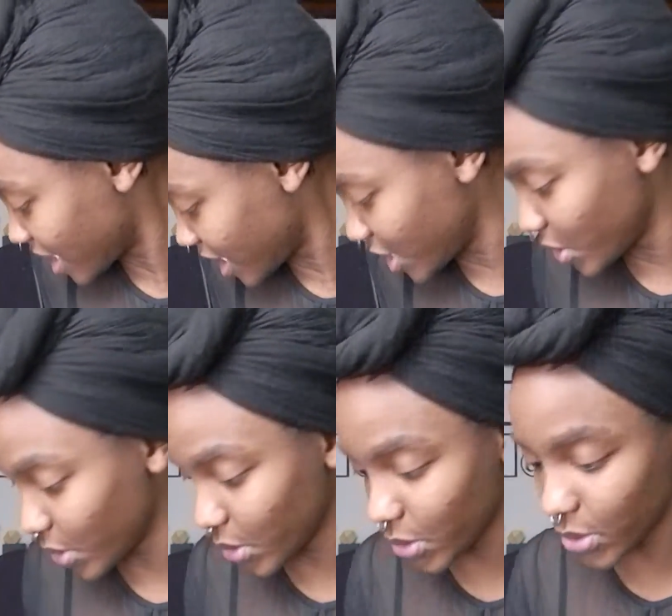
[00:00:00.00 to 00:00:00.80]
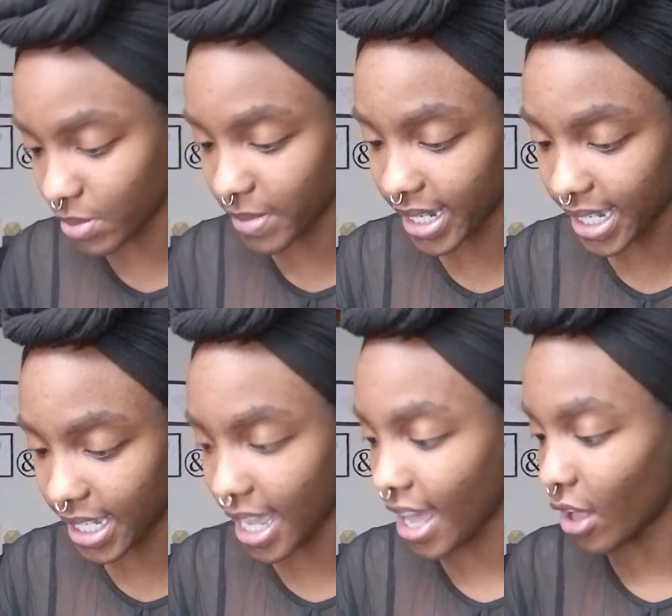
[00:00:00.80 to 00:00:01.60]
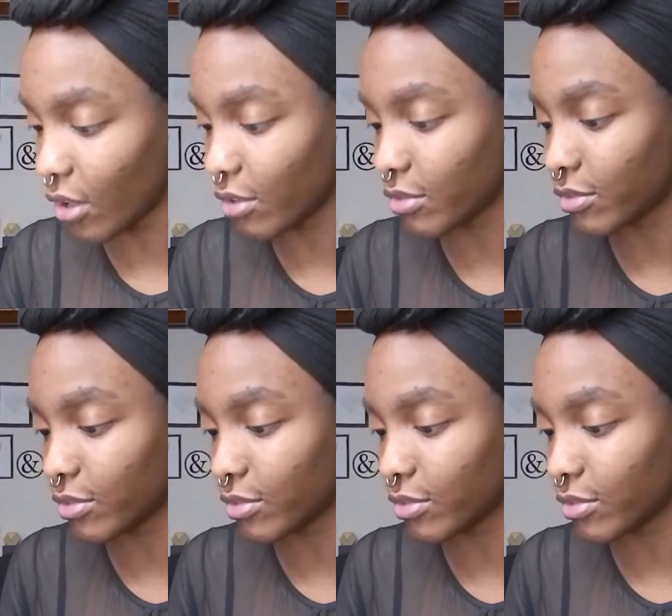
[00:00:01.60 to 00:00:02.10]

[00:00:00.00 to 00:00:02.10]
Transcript: gonna use my e.l.f.